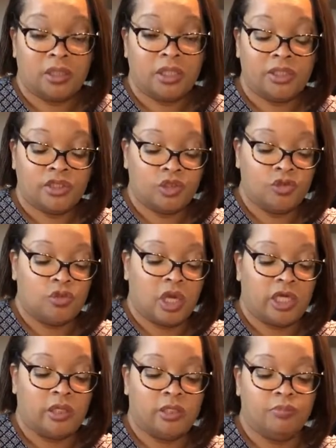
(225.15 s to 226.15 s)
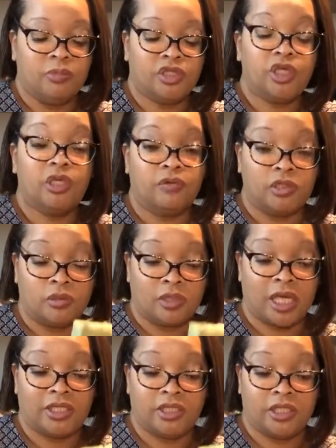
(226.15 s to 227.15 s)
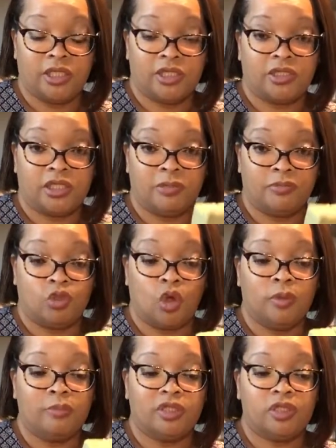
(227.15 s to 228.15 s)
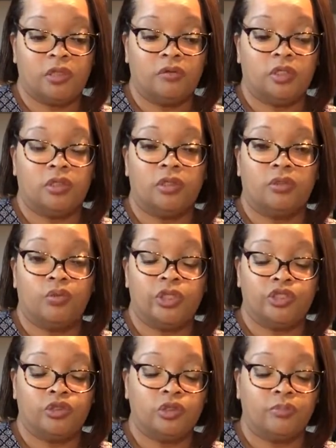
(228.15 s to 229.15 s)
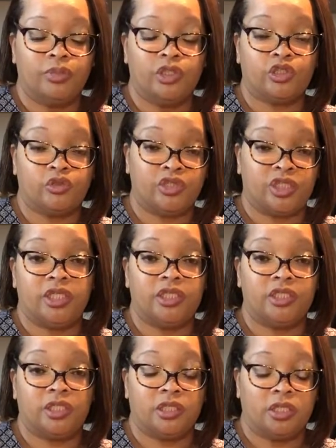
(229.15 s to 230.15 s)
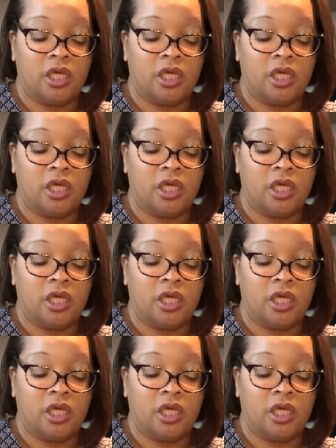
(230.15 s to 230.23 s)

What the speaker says: into a material like this, an absorbent material in which you can put your seeds in.